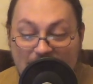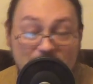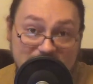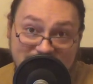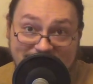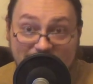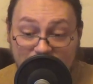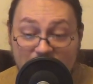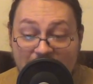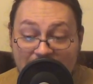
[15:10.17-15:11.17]
I mean, still
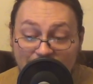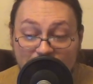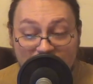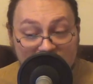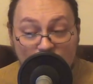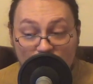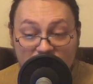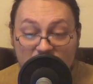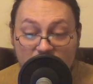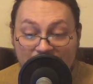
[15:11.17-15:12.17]
bad, but nowhere
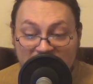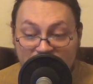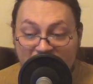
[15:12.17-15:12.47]
near as